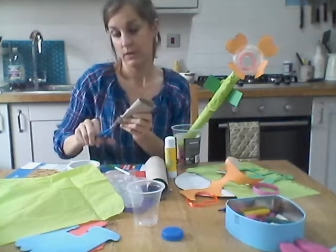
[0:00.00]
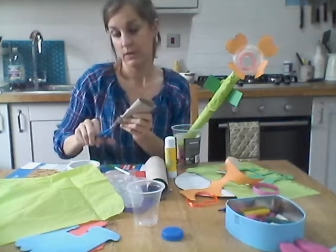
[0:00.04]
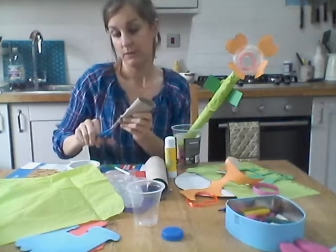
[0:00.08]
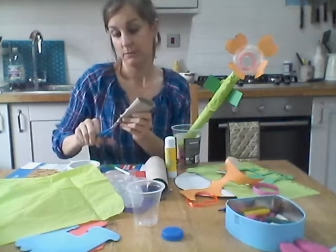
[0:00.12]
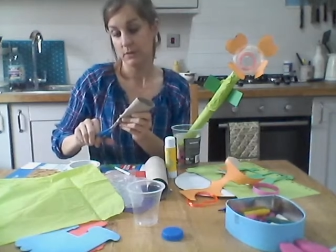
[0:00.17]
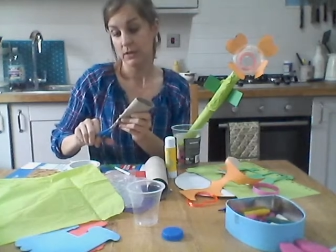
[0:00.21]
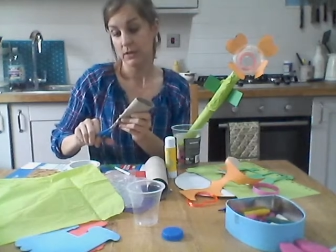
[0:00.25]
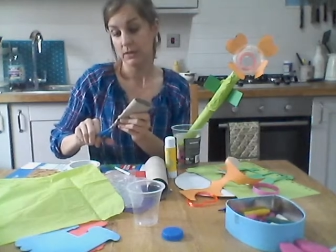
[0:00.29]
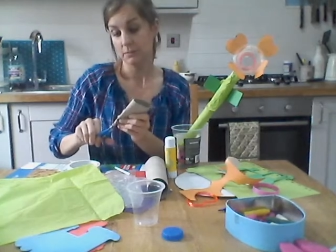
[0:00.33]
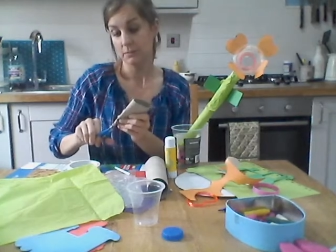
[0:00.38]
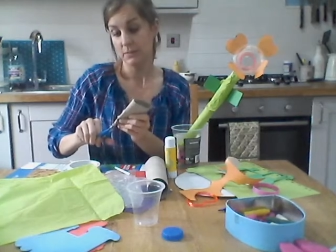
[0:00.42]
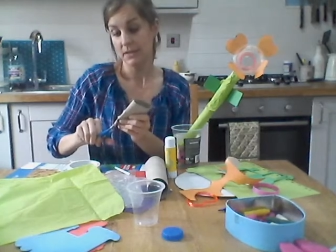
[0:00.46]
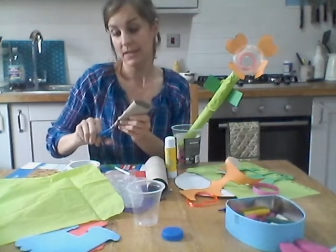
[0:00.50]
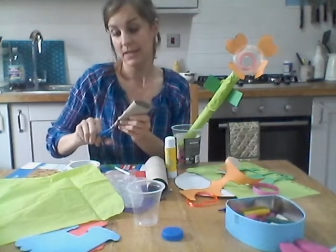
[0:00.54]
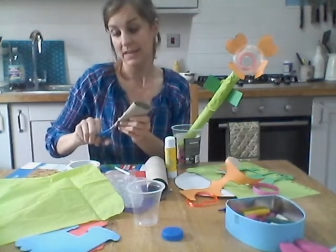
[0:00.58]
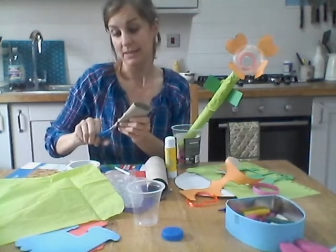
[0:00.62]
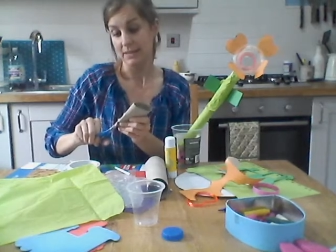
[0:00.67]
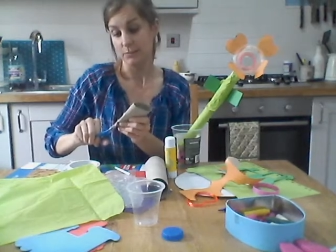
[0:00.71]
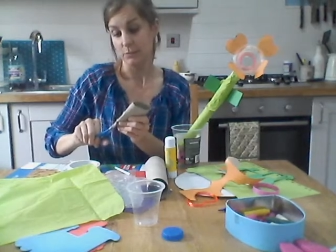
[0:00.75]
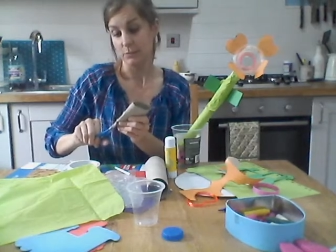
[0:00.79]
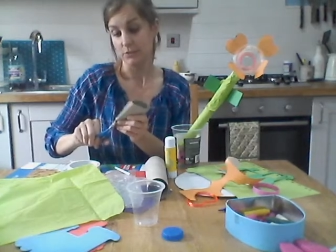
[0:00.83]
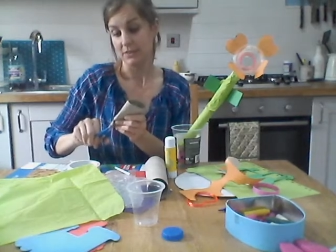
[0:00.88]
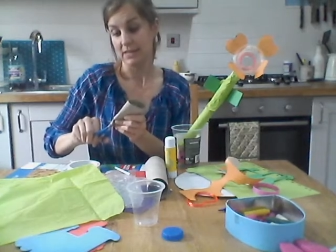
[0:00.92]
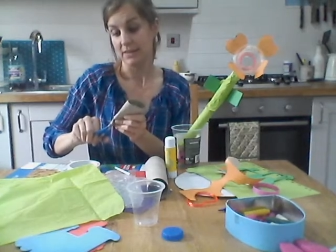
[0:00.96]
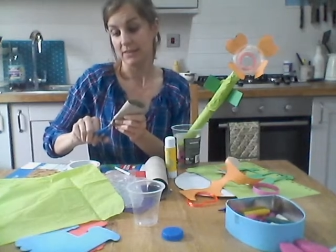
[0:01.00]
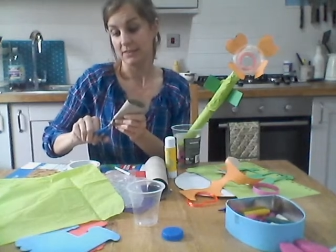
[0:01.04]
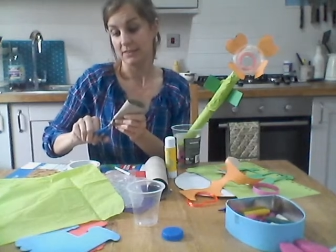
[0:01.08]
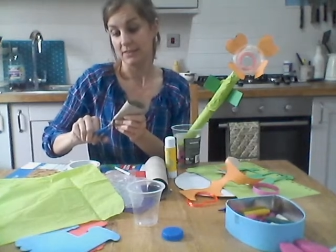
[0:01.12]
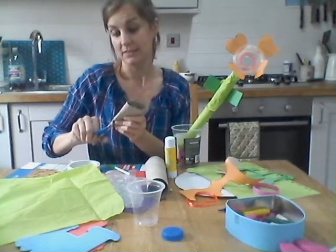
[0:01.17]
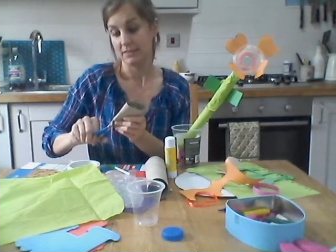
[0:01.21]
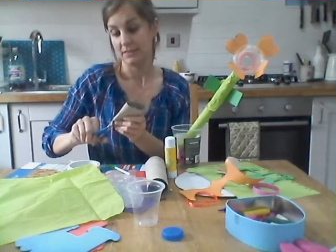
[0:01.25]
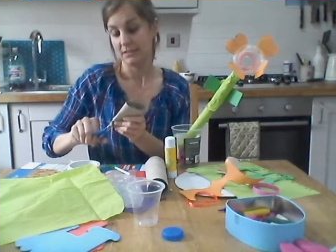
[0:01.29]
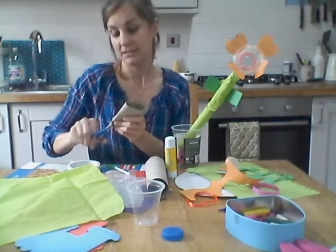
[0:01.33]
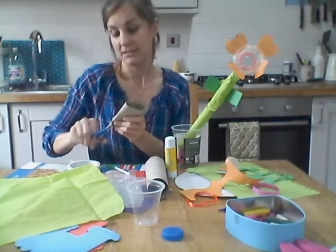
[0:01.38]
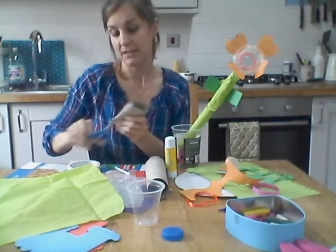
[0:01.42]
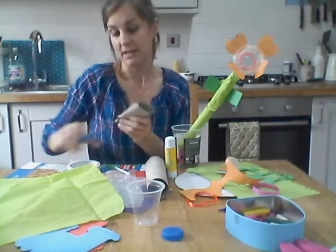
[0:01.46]
I might be able to get
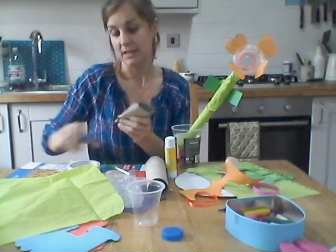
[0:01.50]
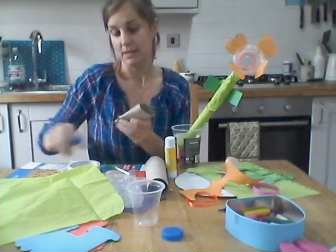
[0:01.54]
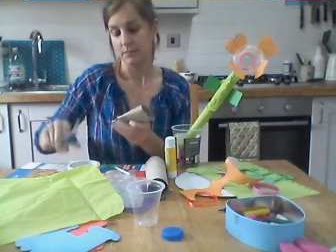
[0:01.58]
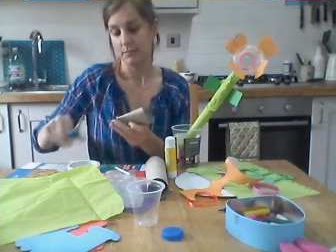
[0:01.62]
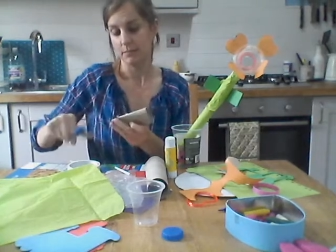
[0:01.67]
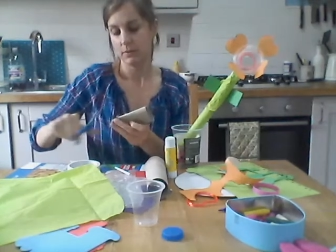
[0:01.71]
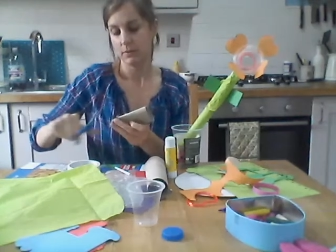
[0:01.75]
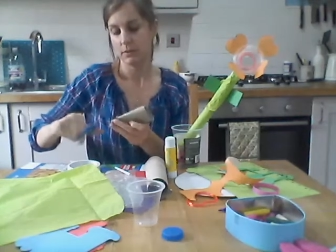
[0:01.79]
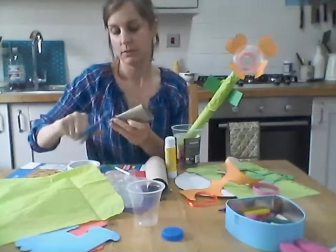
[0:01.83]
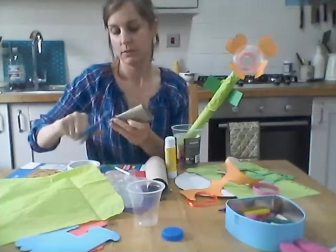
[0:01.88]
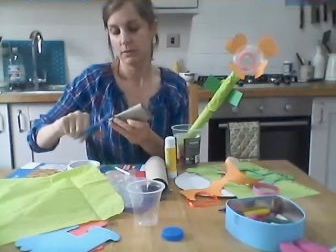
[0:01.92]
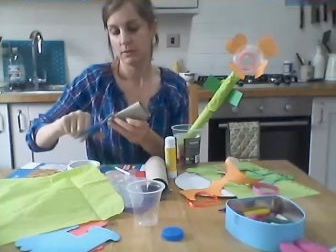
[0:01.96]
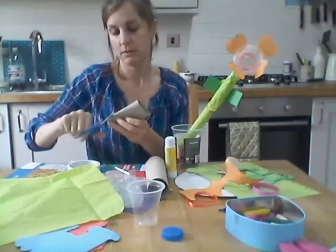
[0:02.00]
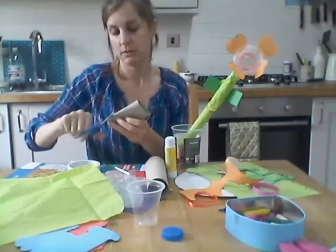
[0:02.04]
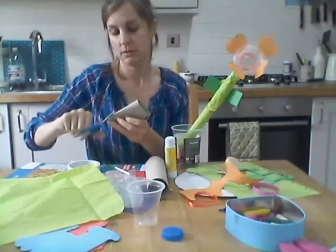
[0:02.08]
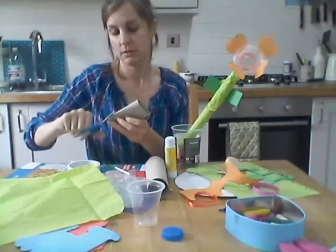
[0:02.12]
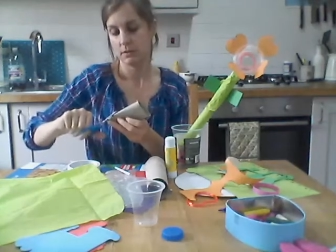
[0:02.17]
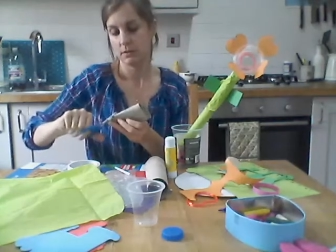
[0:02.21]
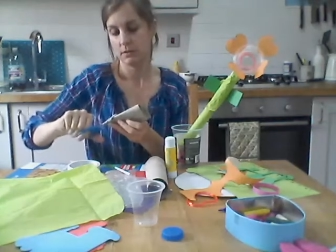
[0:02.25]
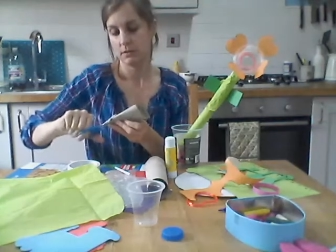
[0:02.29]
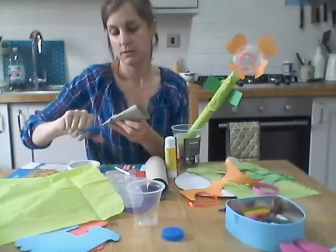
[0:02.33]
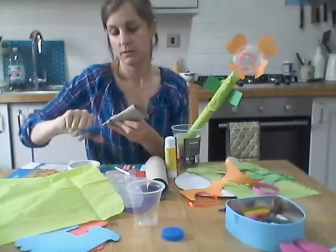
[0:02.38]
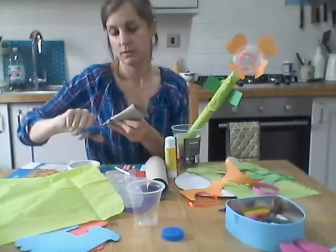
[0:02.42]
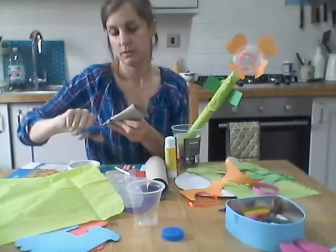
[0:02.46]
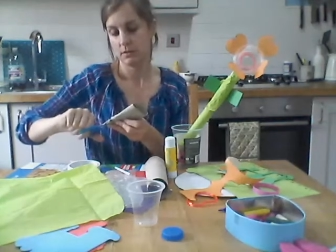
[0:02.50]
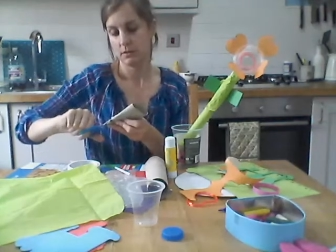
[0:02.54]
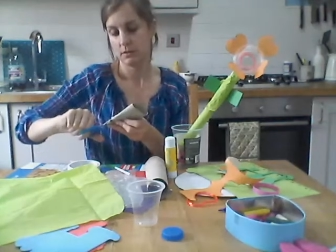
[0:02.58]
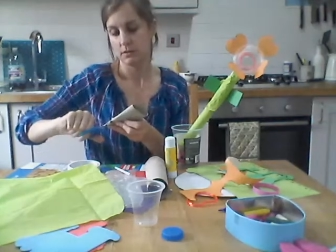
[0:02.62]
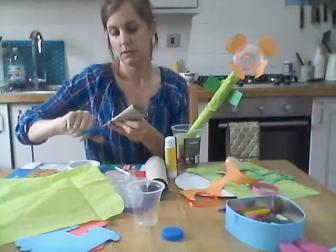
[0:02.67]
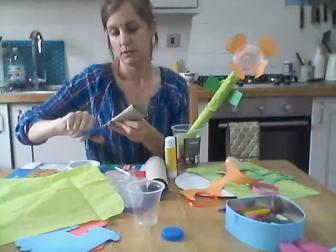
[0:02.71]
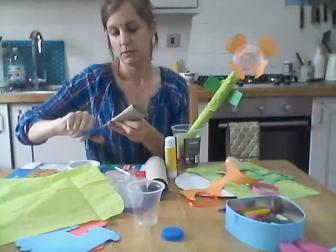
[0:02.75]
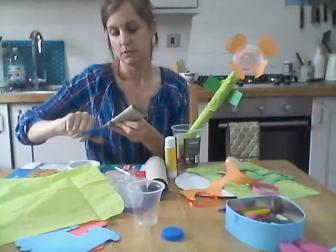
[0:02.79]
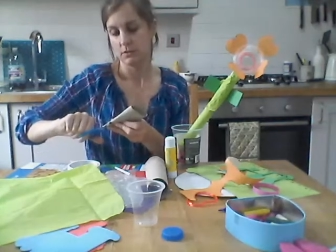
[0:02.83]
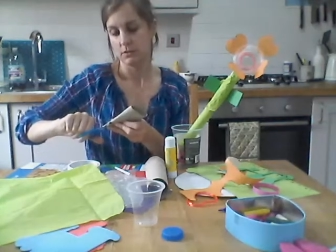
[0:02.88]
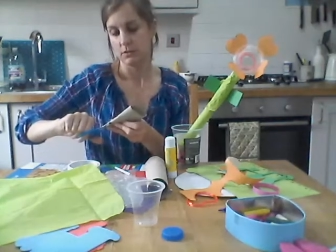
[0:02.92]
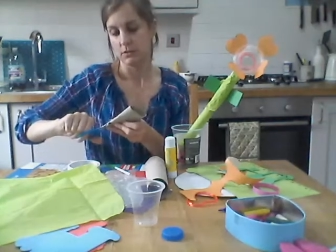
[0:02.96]
the stem to
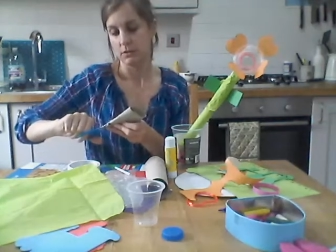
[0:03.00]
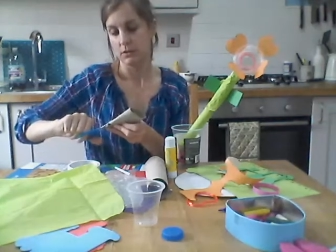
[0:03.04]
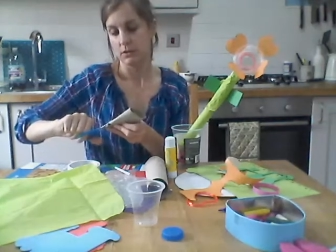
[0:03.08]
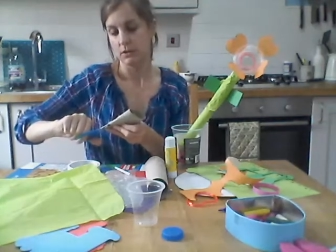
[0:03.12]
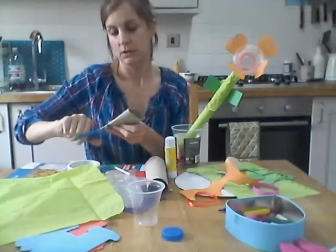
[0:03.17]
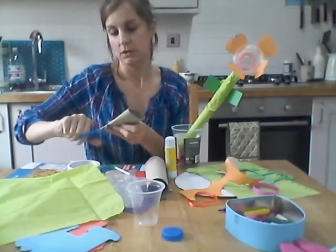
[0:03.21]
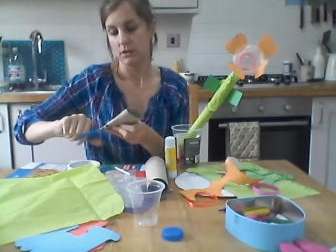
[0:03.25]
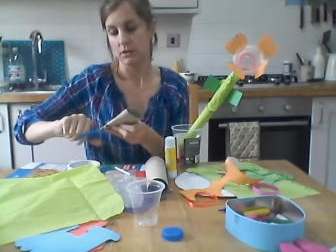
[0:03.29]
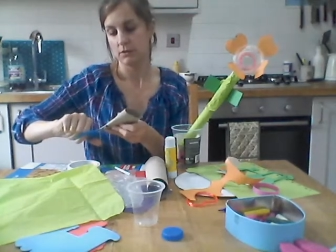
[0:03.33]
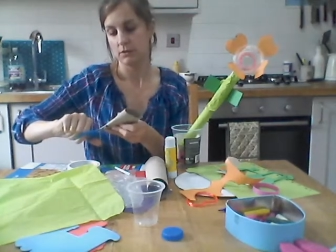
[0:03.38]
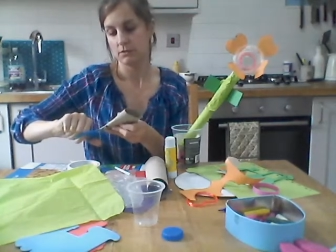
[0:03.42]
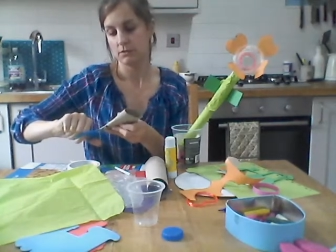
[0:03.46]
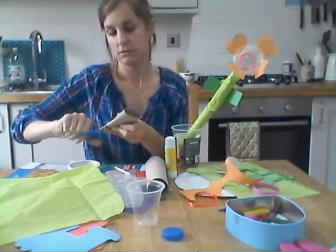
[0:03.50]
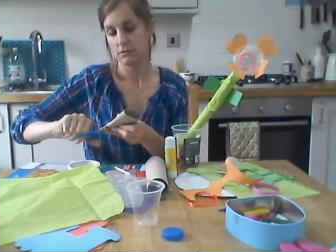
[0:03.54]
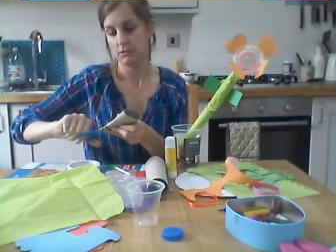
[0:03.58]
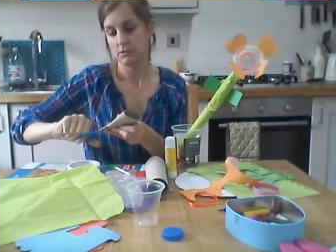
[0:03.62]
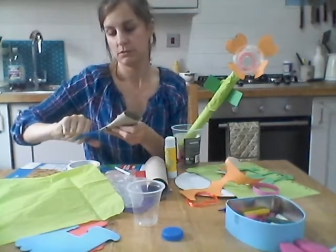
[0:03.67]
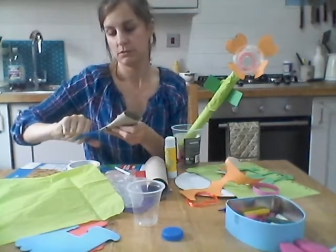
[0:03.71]
go